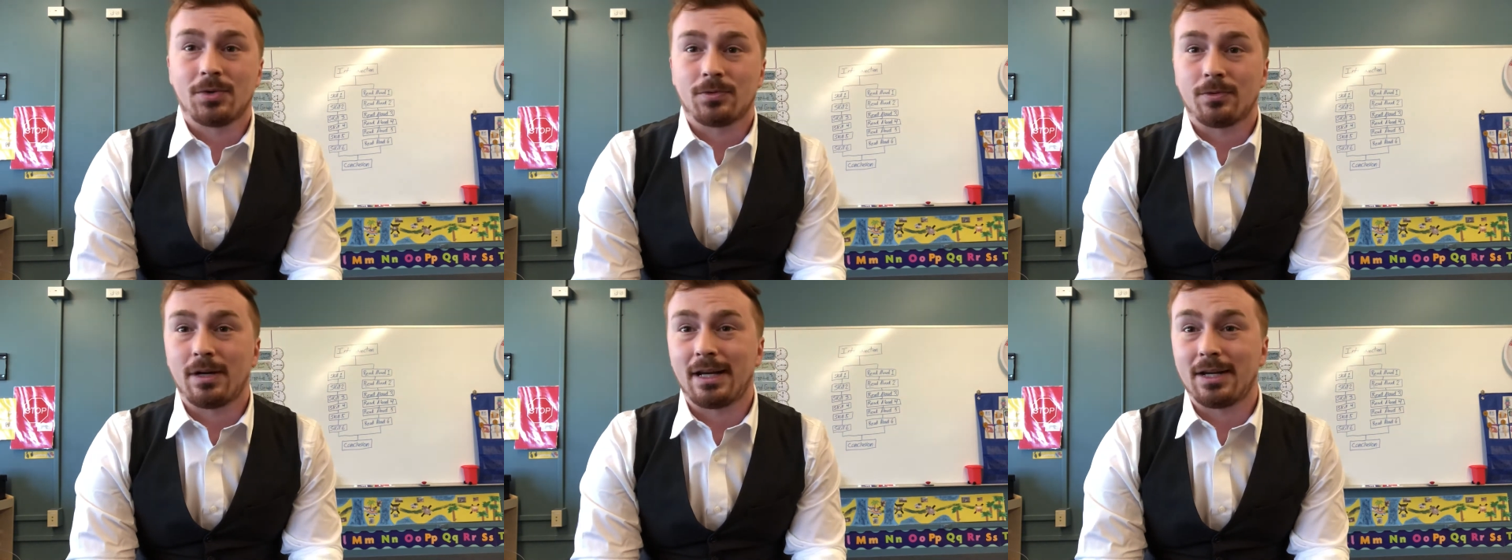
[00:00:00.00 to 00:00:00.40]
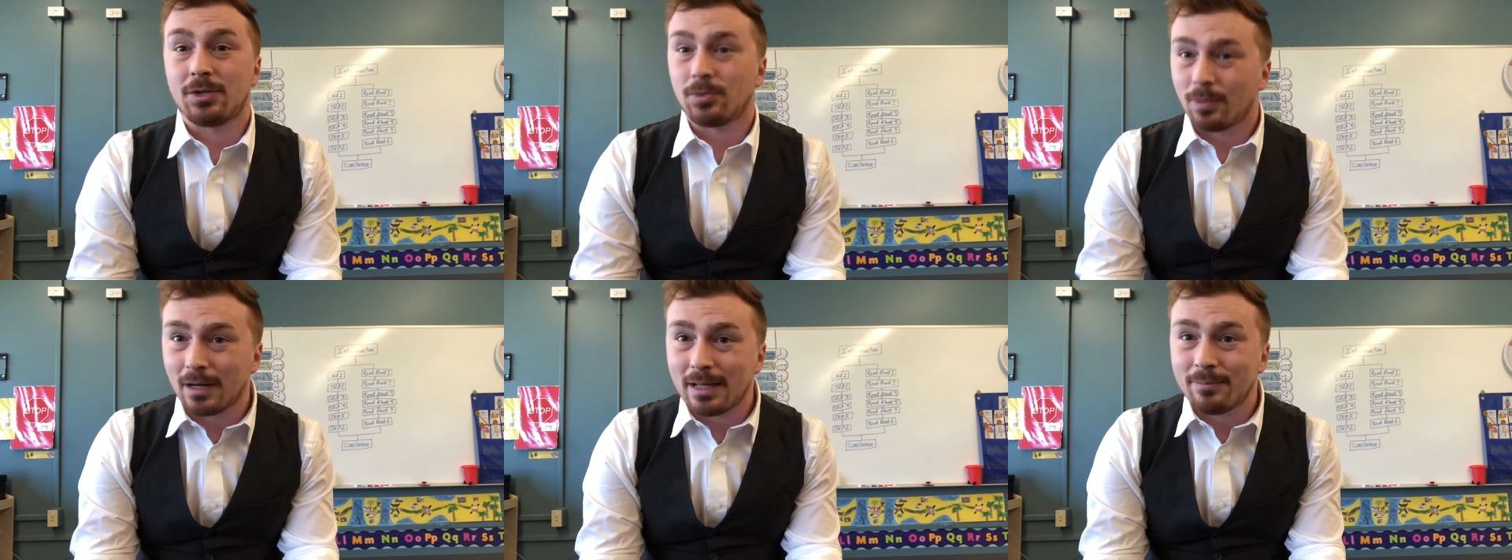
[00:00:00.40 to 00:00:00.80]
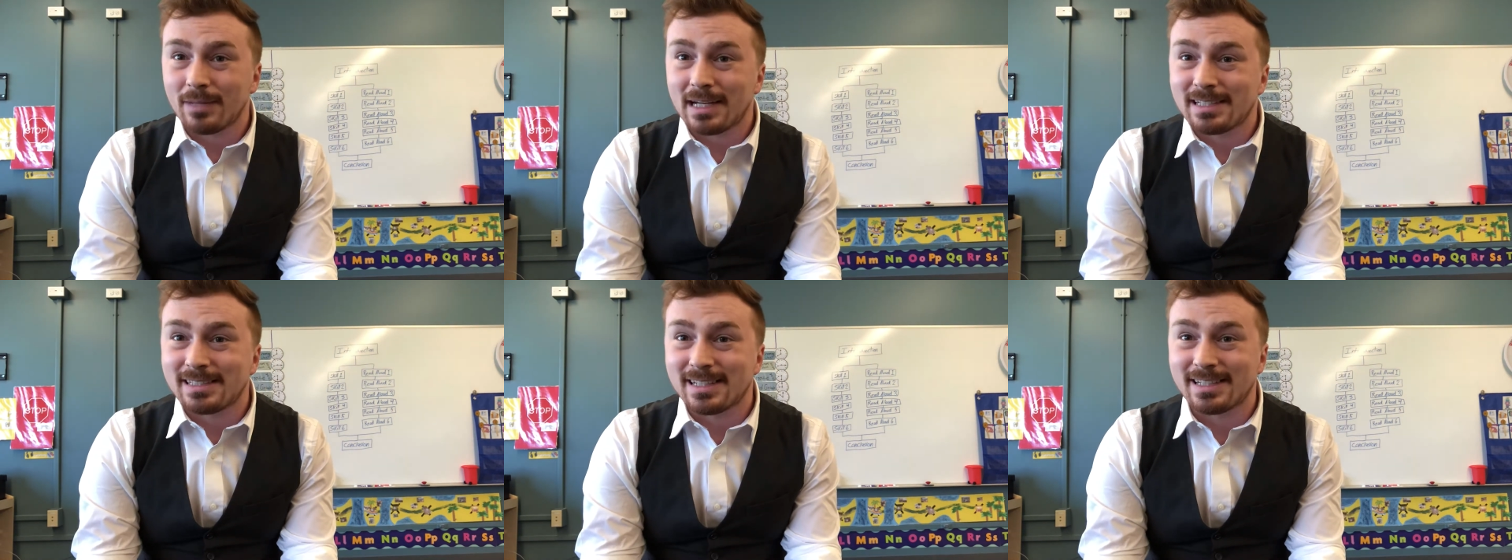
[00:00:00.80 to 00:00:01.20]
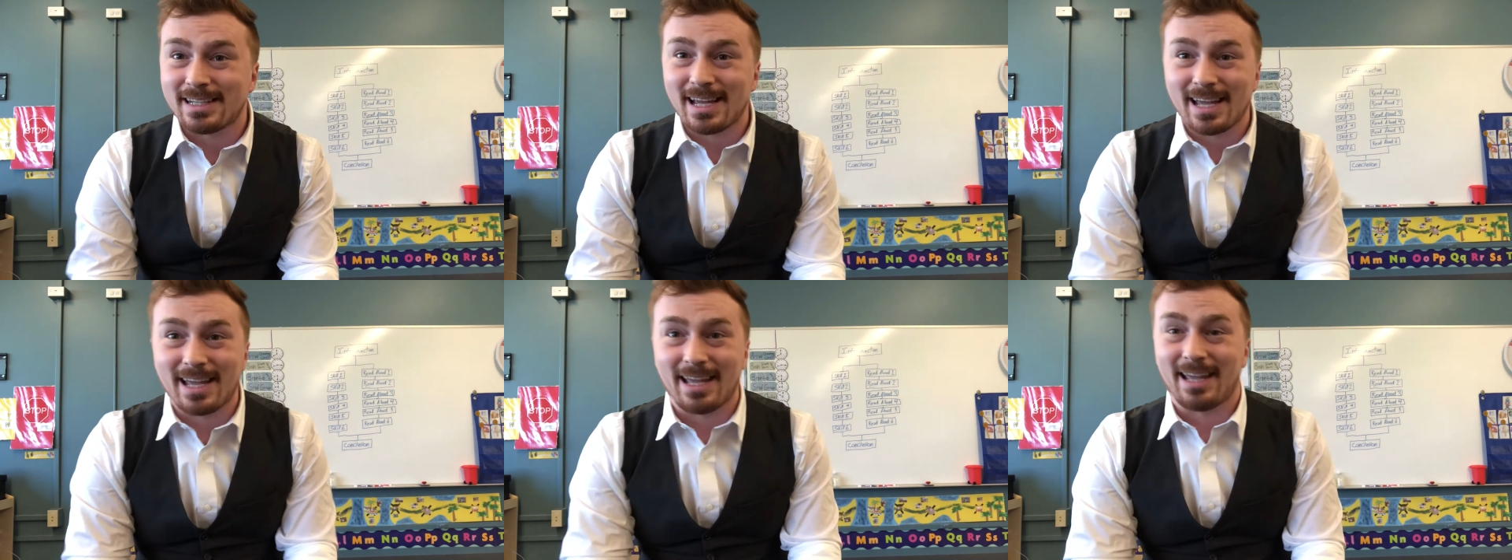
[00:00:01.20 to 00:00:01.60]
reading twenty minutes a
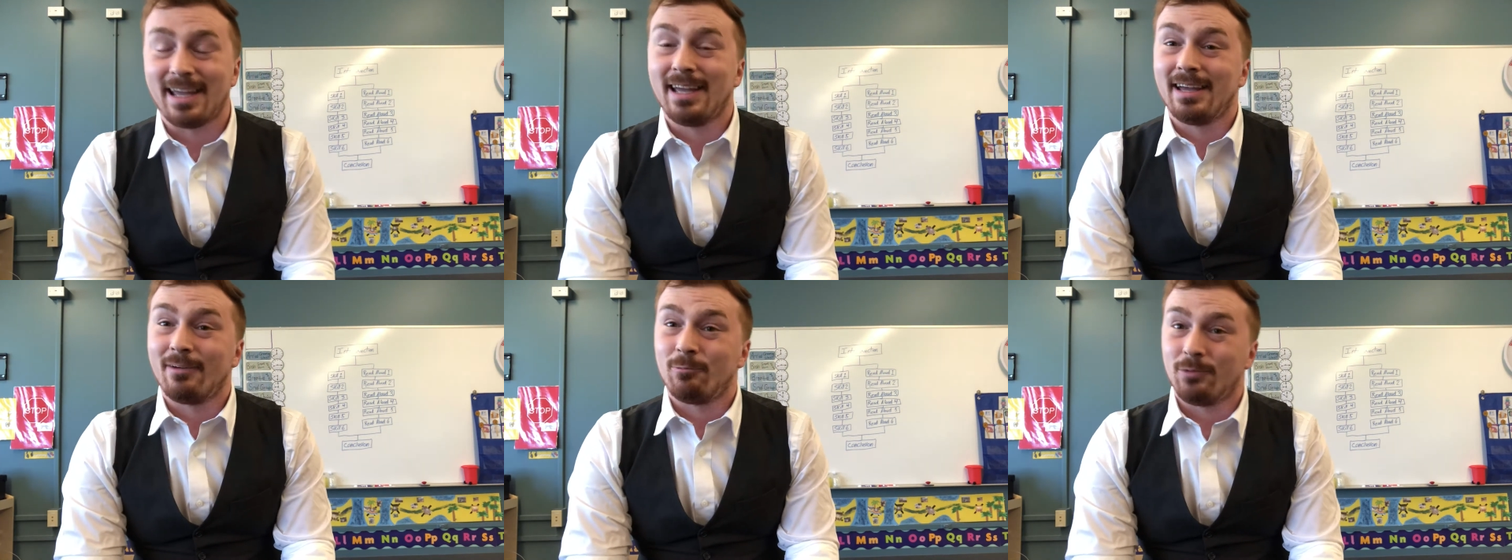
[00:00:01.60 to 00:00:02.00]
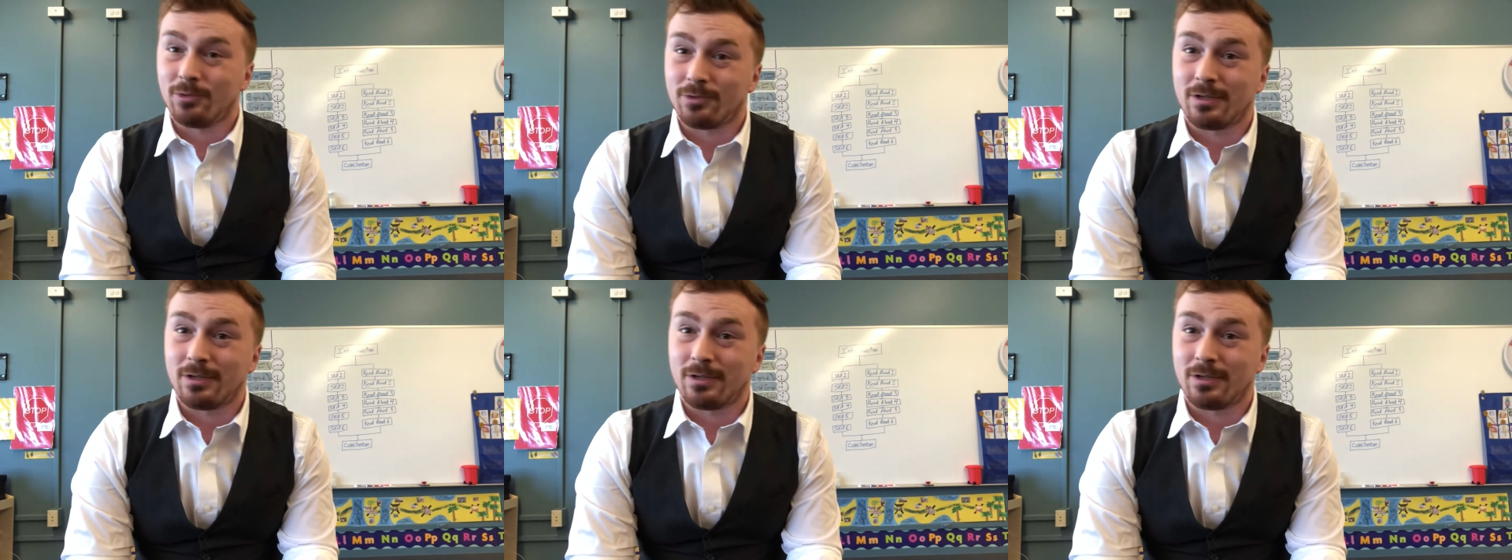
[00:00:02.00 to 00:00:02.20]
day will